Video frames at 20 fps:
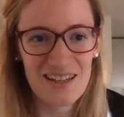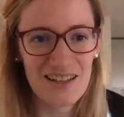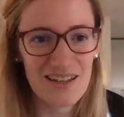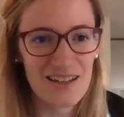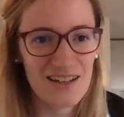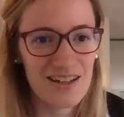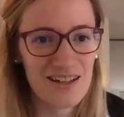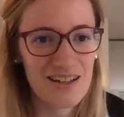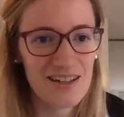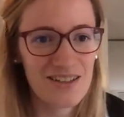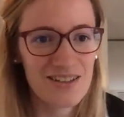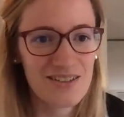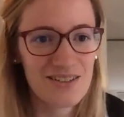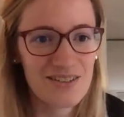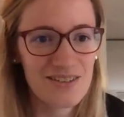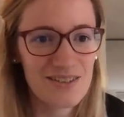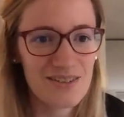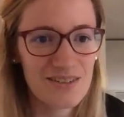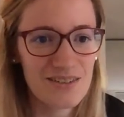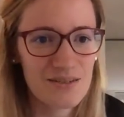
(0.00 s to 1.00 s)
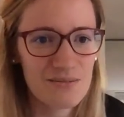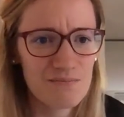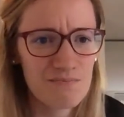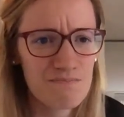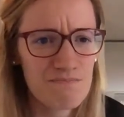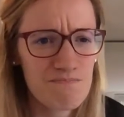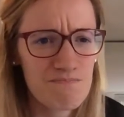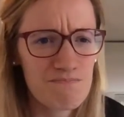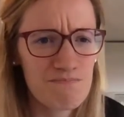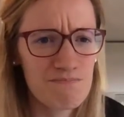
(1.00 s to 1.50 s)
I
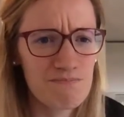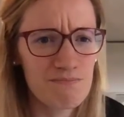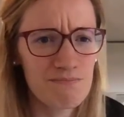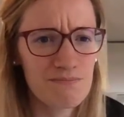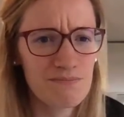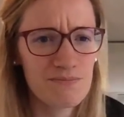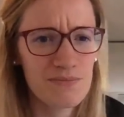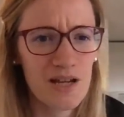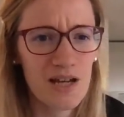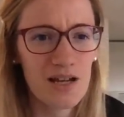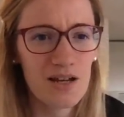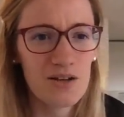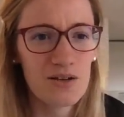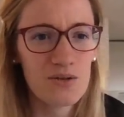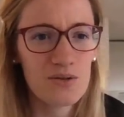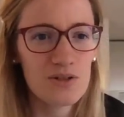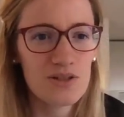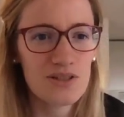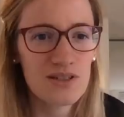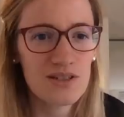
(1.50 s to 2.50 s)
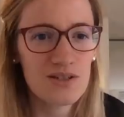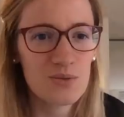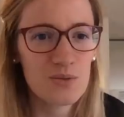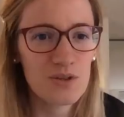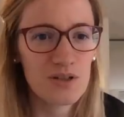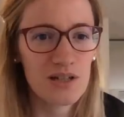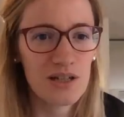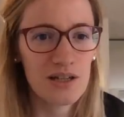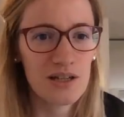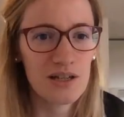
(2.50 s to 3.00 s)
Hmm, how is this
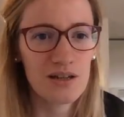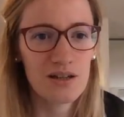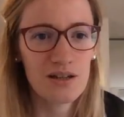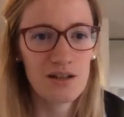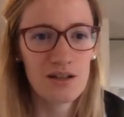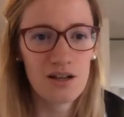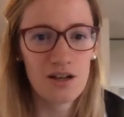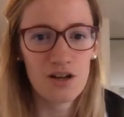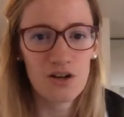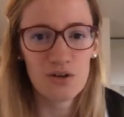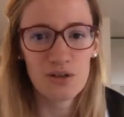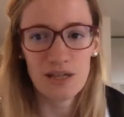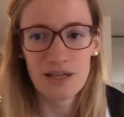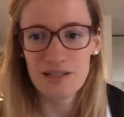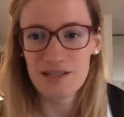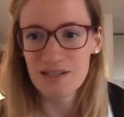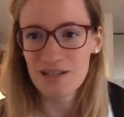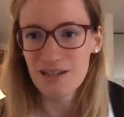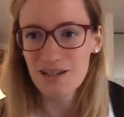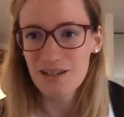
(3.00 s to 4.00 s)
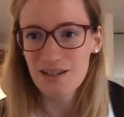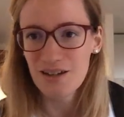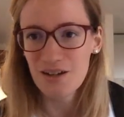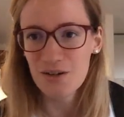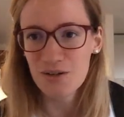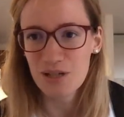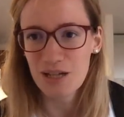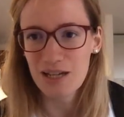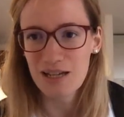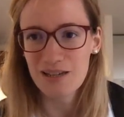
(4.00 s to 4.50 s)
working? Oh, yes.
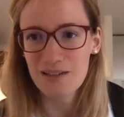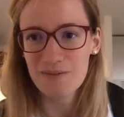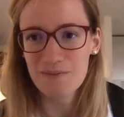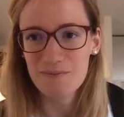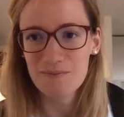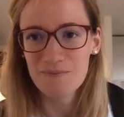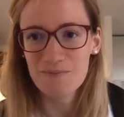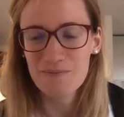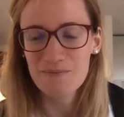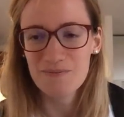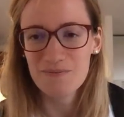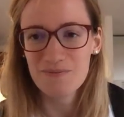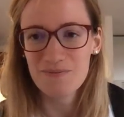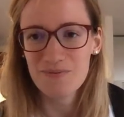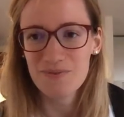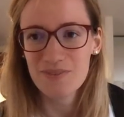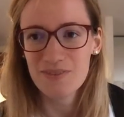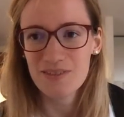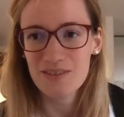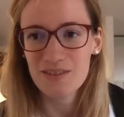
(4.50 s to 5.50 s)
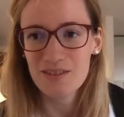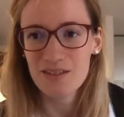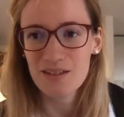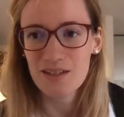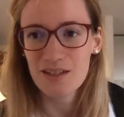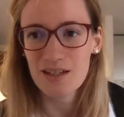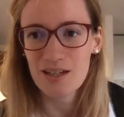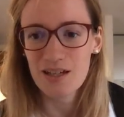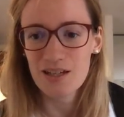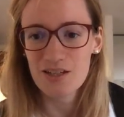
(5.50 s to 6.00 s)
Okay.
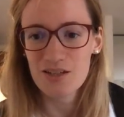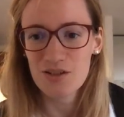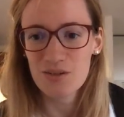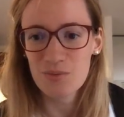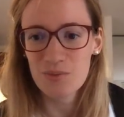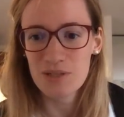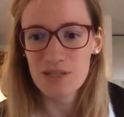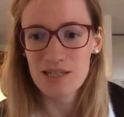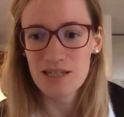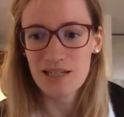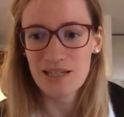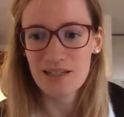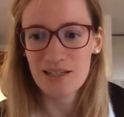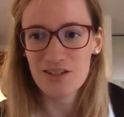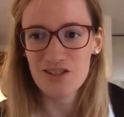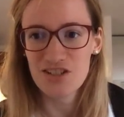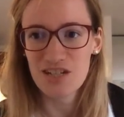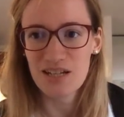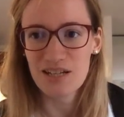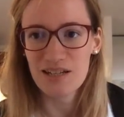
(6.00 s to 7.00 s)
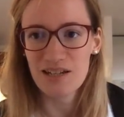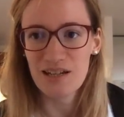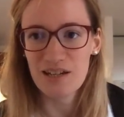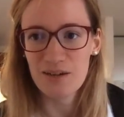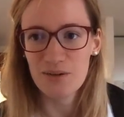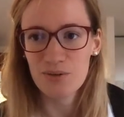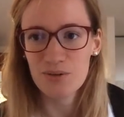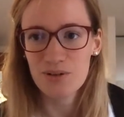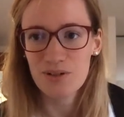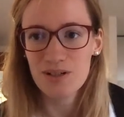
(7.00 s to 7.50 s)
I should be seeing the chat
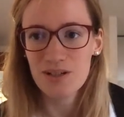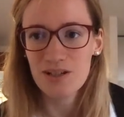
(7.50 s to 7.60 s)
now.